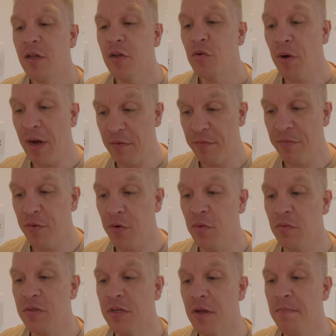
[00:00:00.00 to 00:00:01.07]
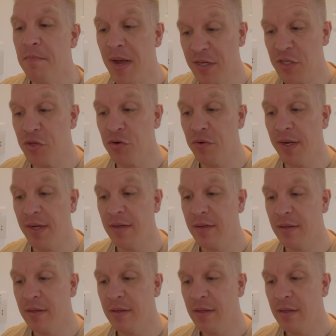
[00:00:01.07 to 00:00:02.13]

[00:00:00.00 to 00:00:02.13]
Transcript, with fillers: grapefruit, mandarin.